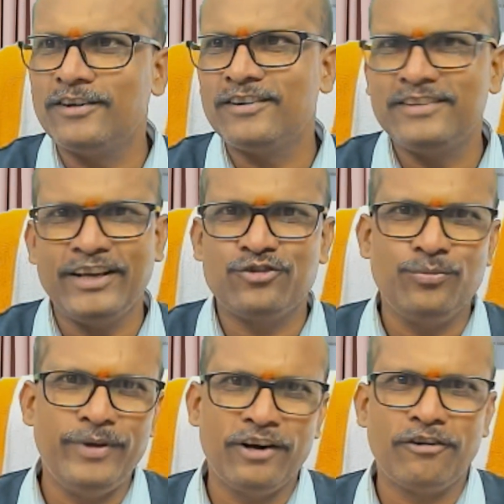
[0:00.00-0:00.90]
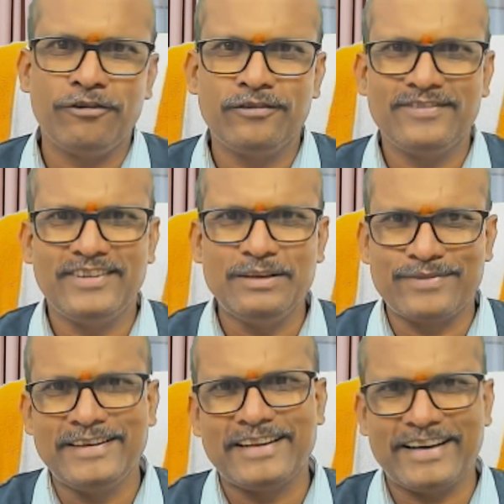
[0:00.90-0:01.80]
they should be of
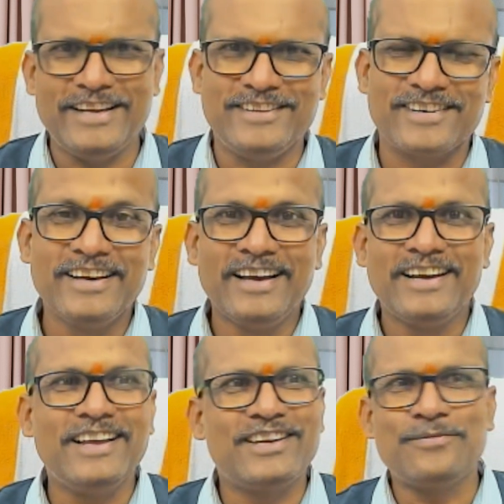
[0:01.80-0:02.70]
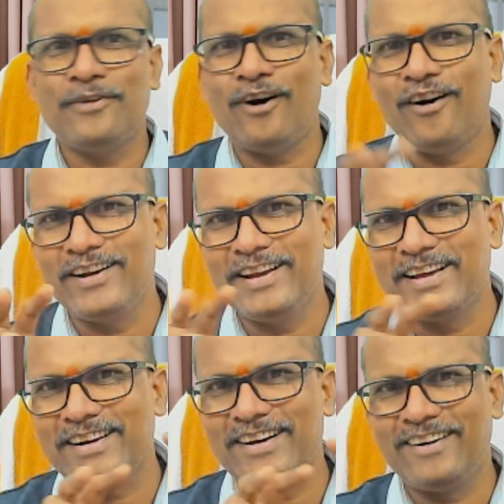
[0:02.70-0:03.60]
different range. Like if all
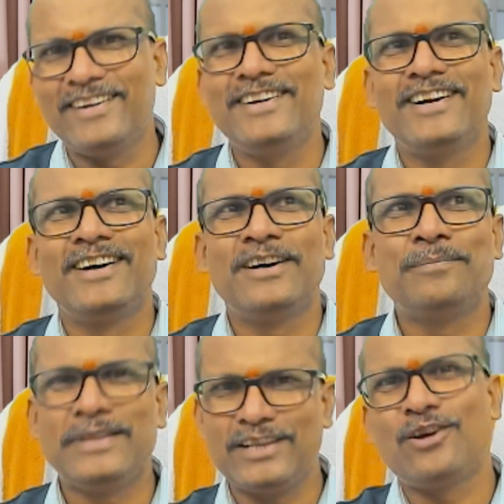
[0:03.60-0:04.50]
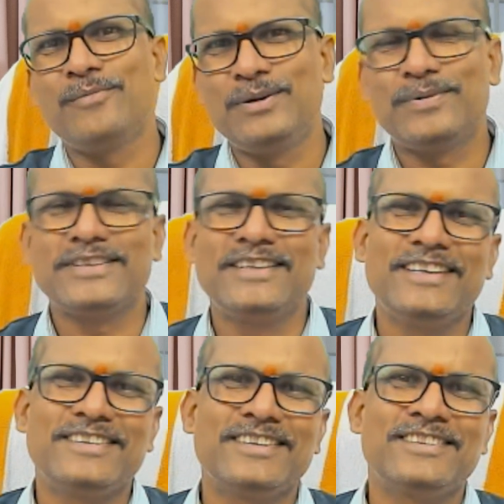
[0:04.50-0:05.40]
are on pitta dominant
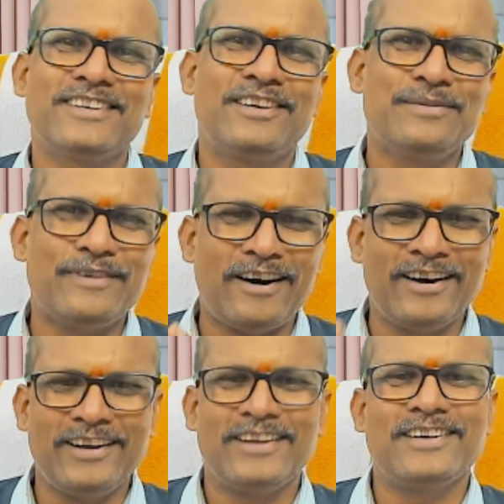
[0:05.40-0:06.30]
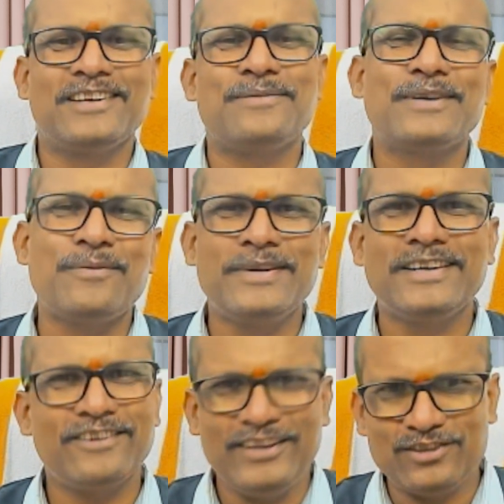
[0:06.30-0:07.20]
presentations or if all are on kapha dominant,
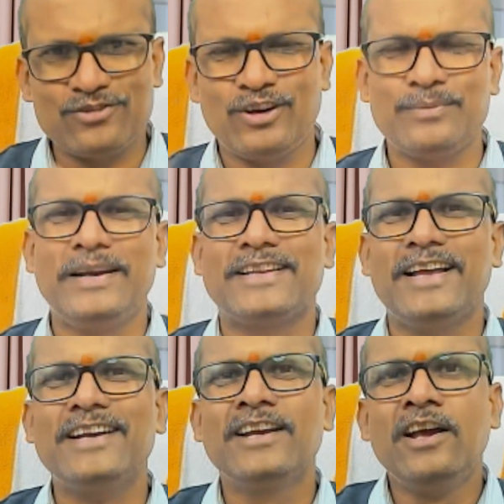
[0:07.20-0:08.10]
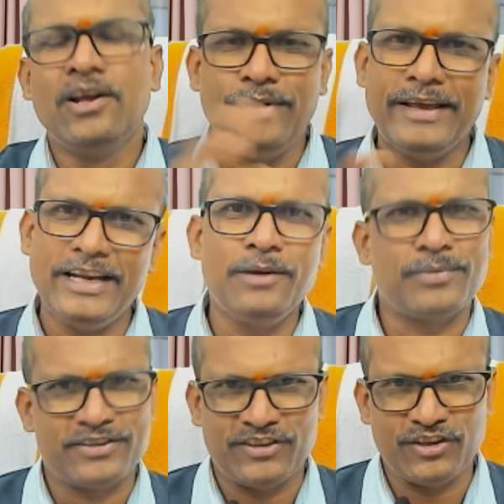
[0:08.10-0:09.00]
no, it's not be like that. Varying
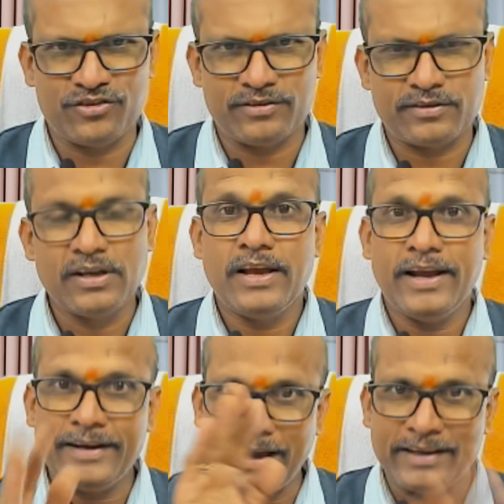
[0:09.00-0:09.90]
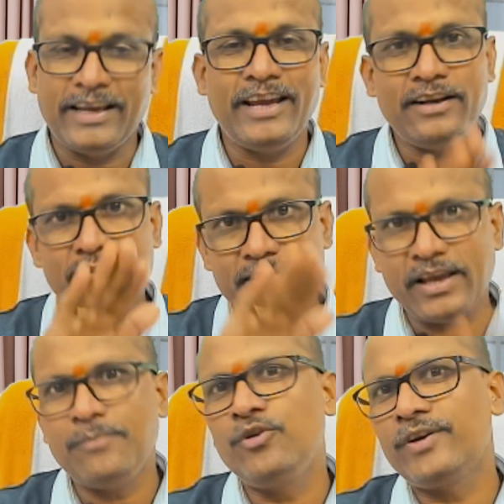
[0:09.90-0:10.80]
presentations. And again,
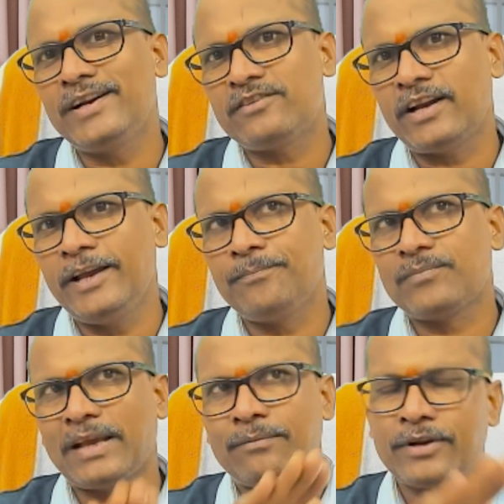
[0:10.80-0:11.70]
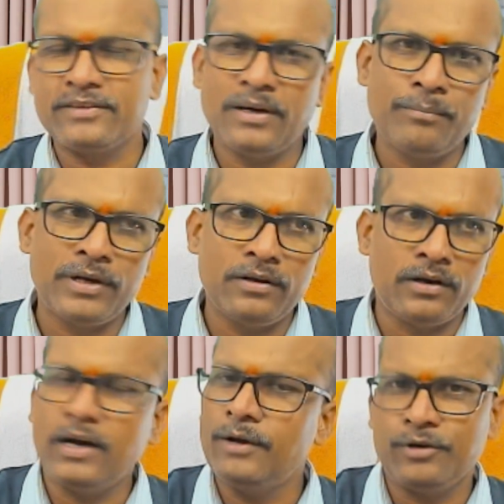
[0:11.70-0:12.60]
same you can try. Like for example,
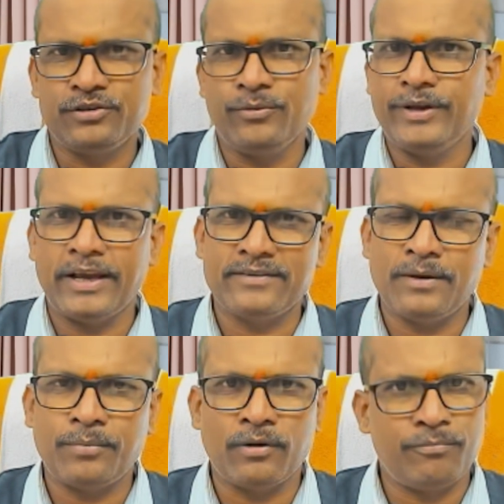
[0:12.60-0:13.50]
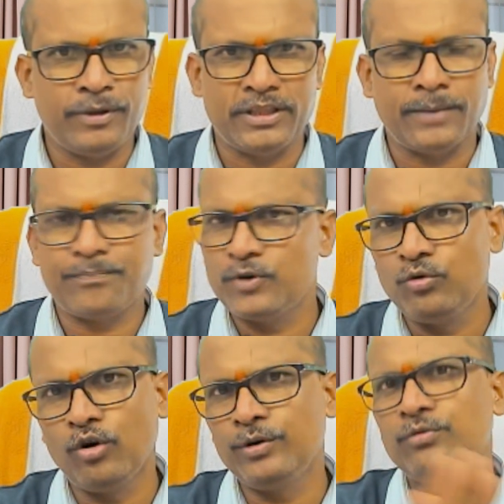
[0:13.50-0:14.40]
I was giving example of pitta. You
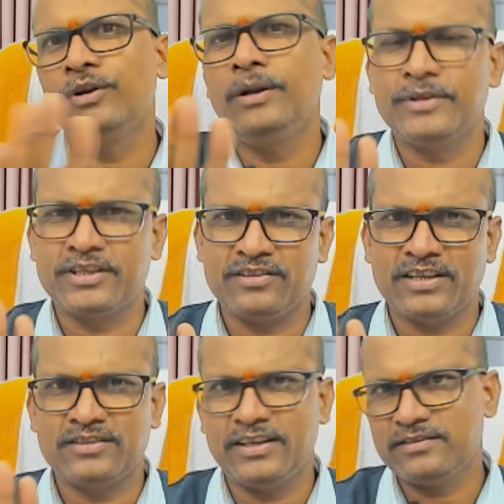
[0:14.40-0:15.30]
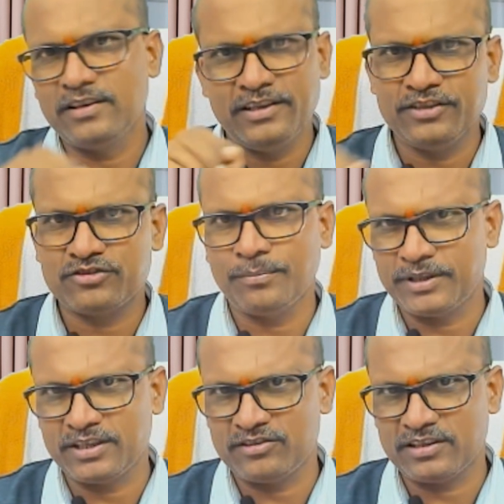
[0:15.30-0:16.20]
go with only pitta lakshanas, list of pitta
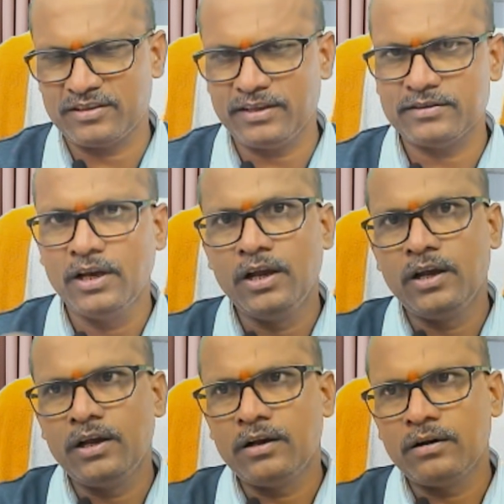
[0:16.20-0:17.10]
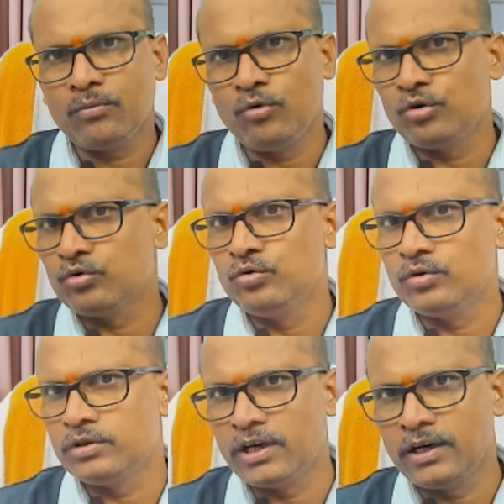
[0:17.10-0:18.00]
lakshanas, go to
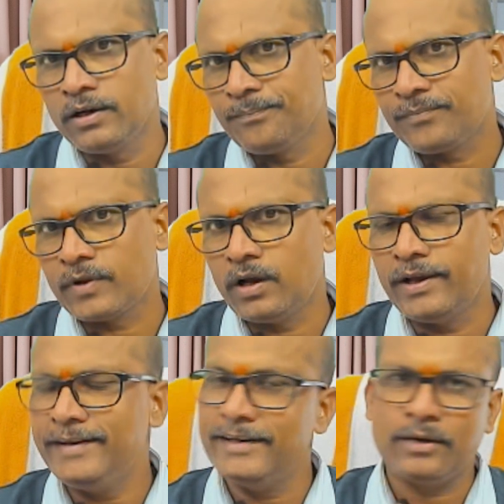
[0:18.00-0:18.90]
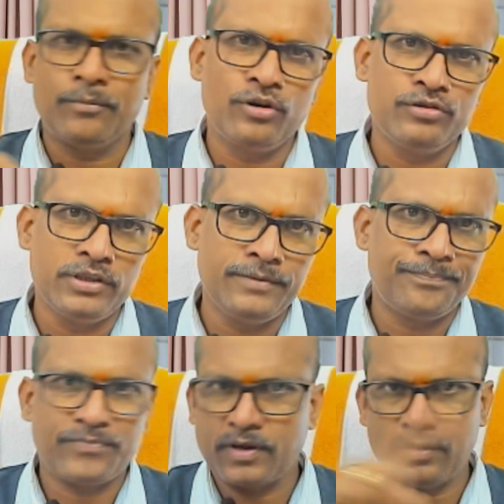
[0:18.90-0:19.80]
the any dermatology
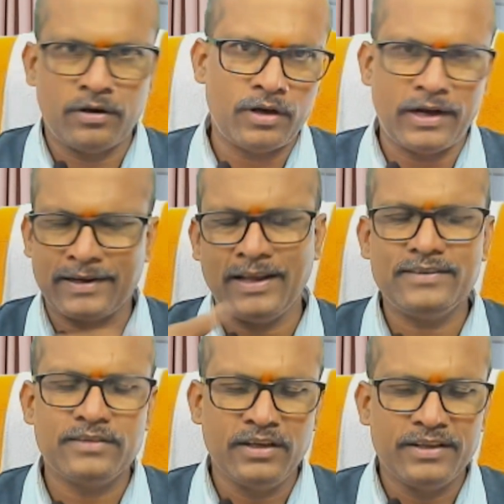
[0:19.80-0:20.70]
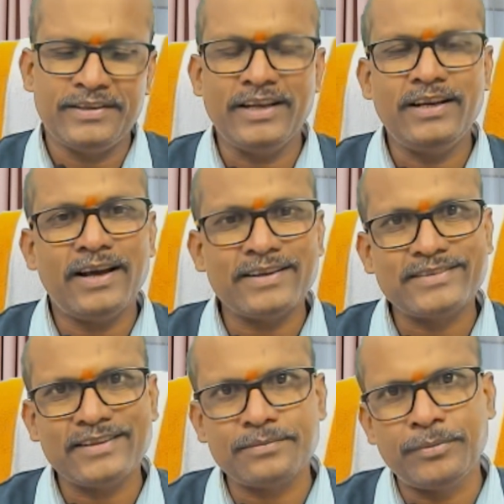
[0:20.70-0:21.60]
atlas, then
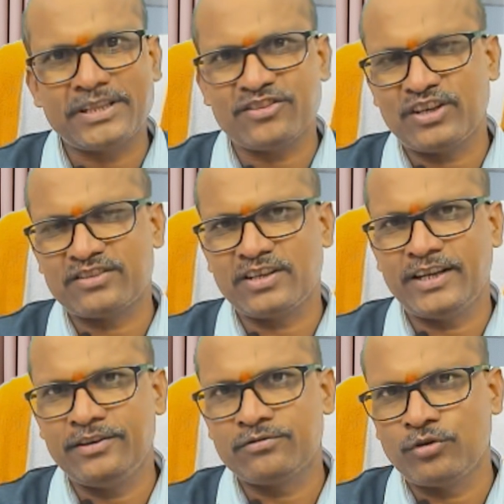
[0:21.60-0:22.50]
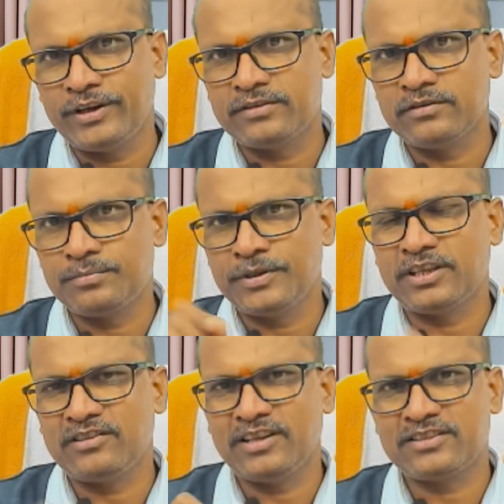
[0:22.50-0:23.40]
assess pitta lakshana in psoriasis, pitta
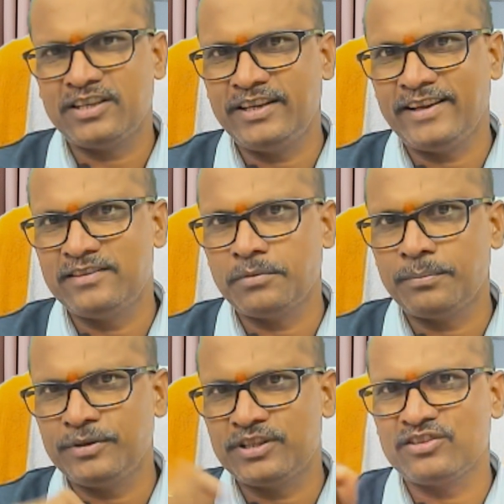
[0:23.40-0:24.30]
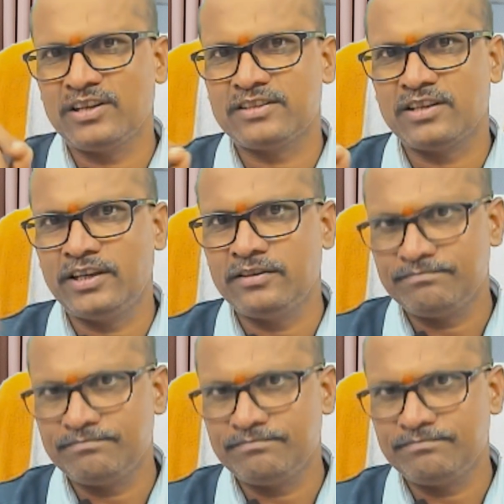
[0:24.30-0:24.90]
lakshana in eczema, pitta lakshana in